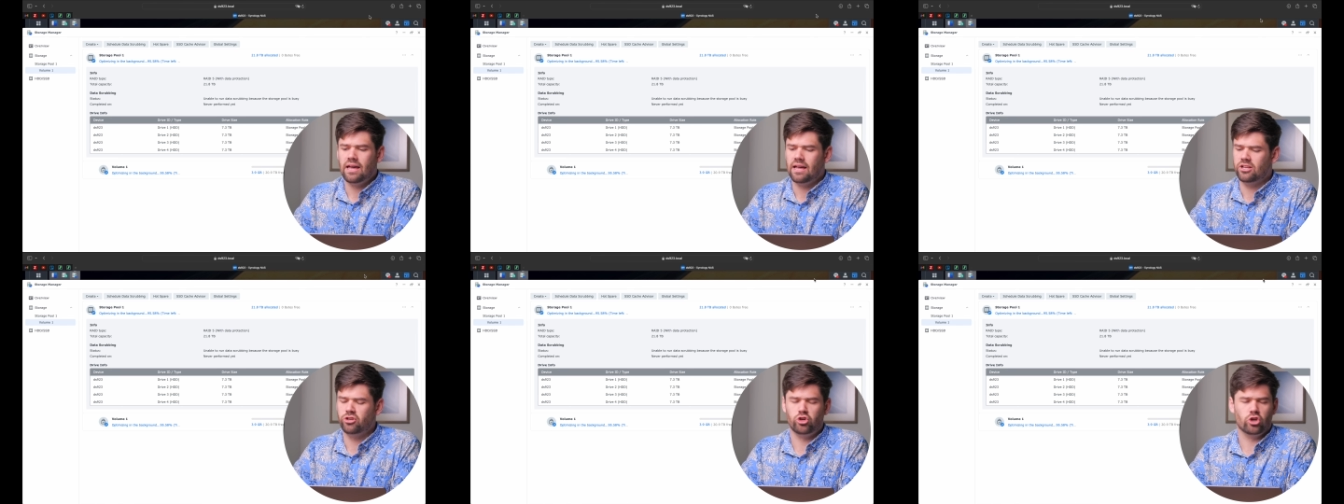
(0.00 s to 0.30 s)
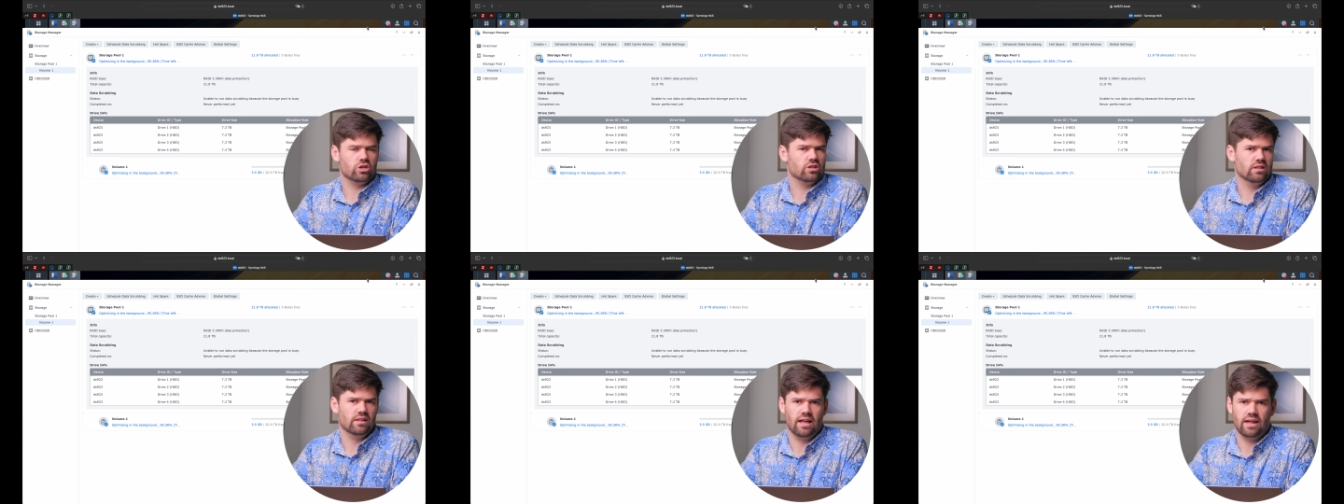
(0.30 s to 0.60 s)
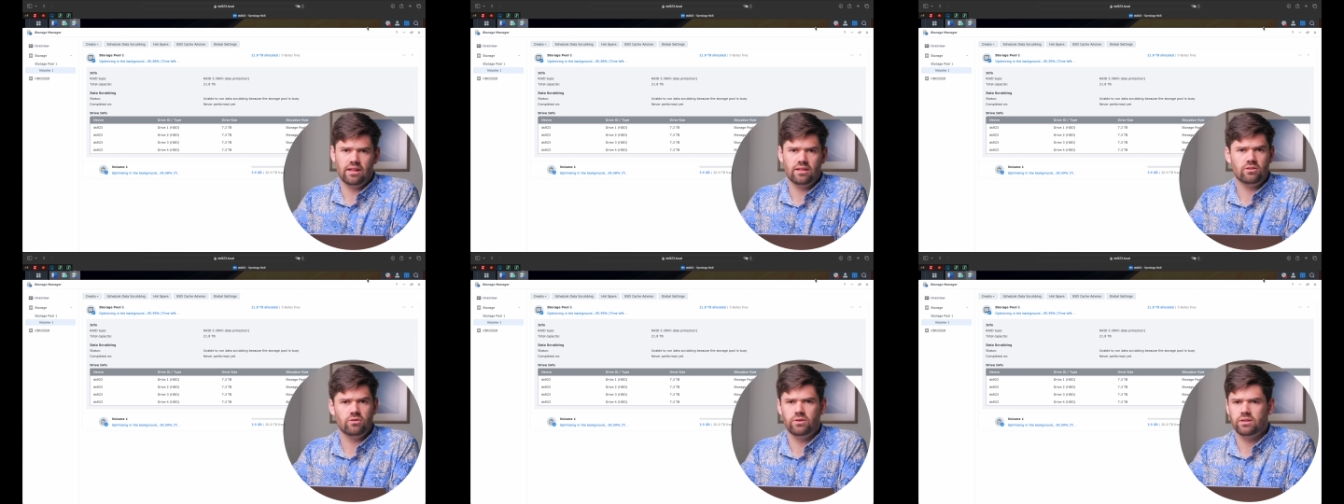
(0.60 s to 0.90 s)
Just
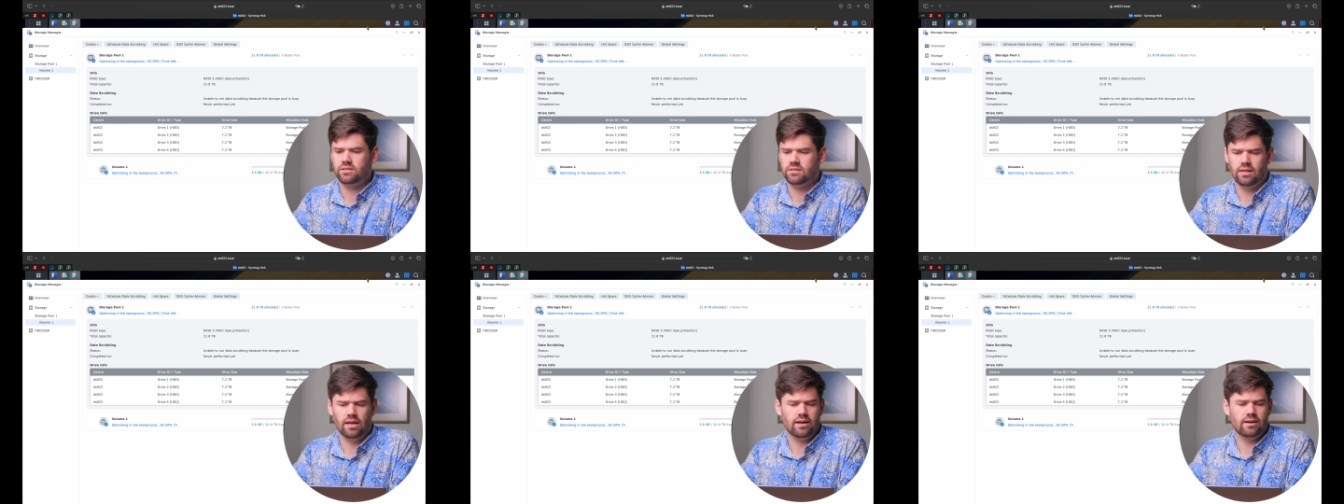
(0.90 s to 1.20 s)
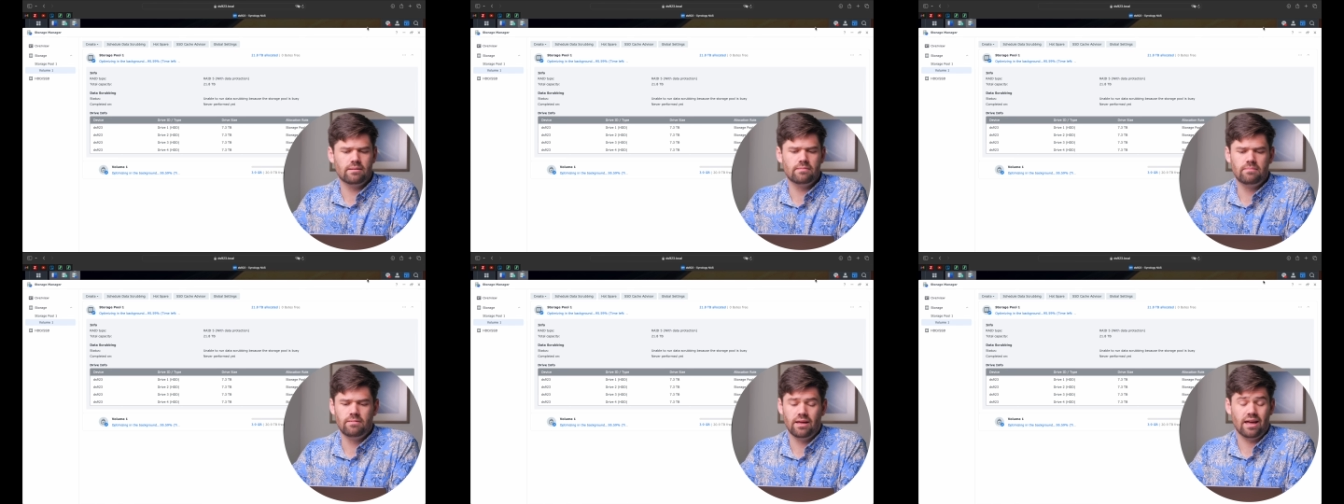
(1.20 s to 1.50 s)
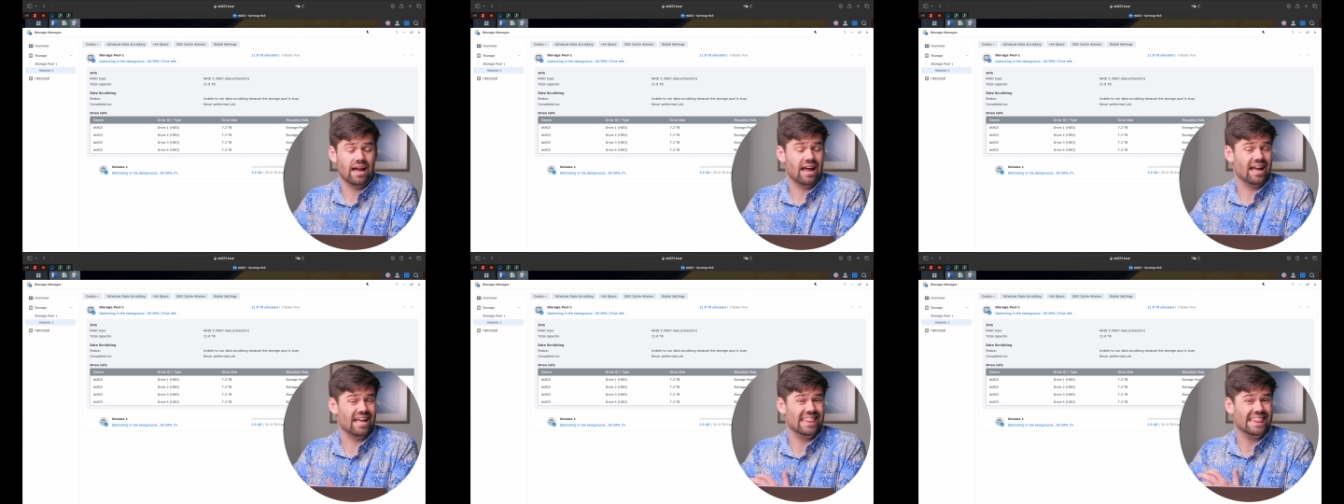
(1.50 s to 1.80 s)
let it do its thing,
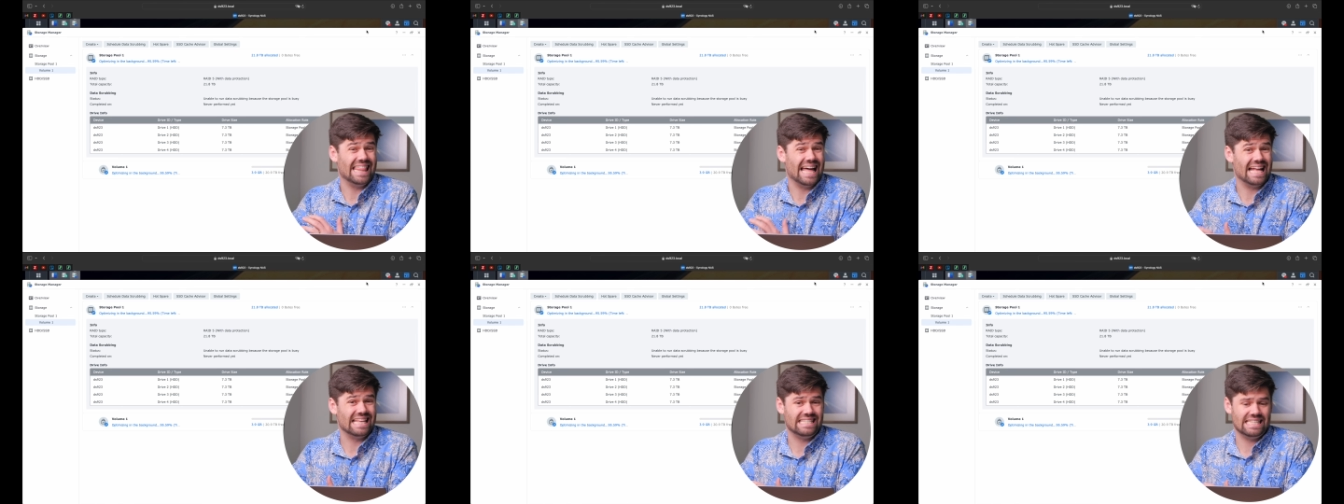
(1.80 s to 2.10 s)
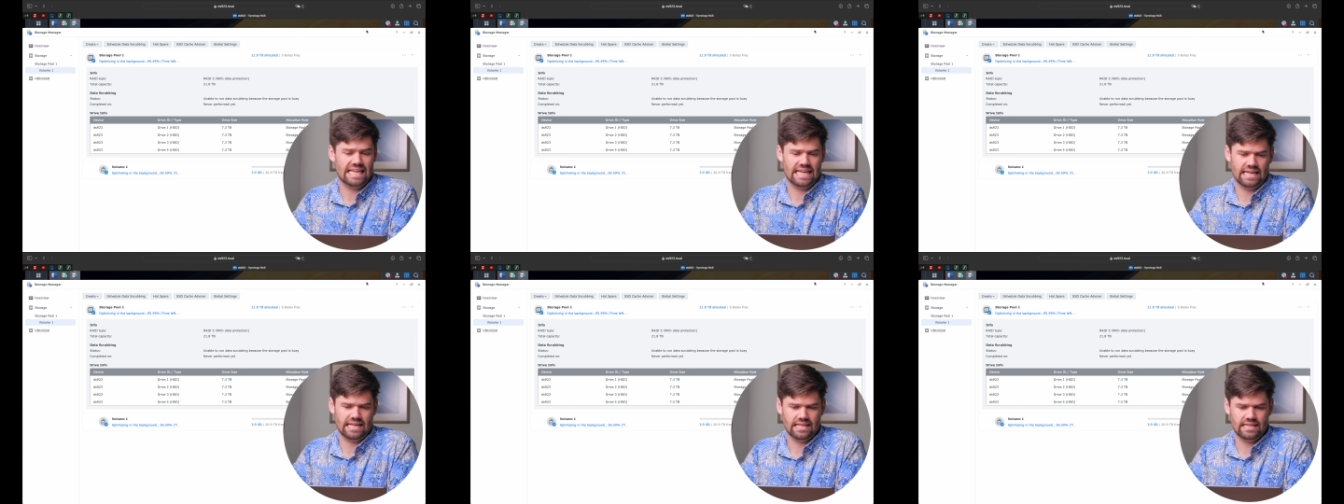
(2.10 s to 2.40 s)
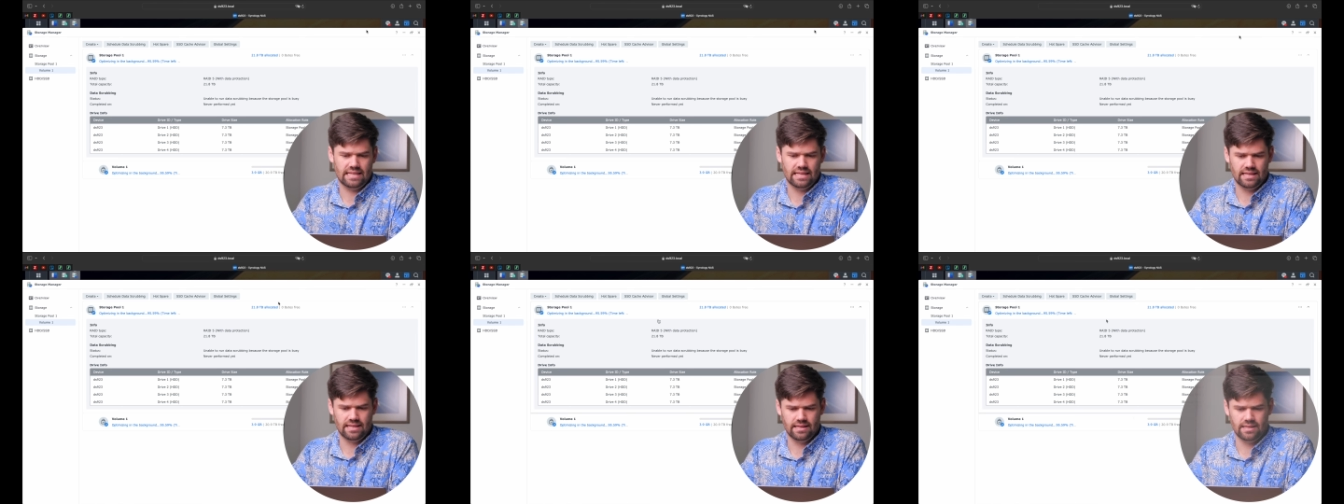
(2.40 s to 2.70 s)
and that's it.